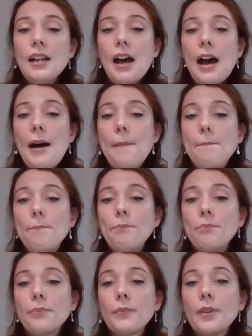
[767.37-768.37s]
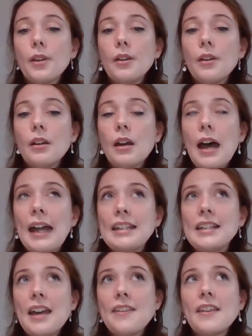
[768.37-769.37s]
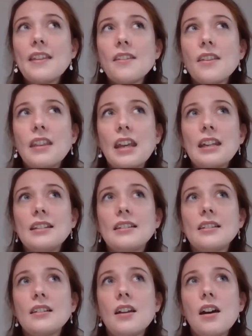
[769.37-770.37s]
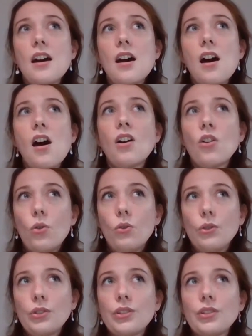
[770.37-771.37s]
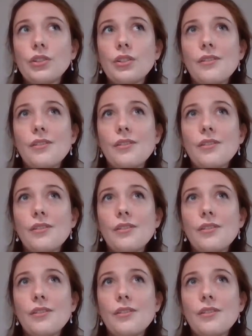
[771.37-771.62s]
And I think the other thing is our course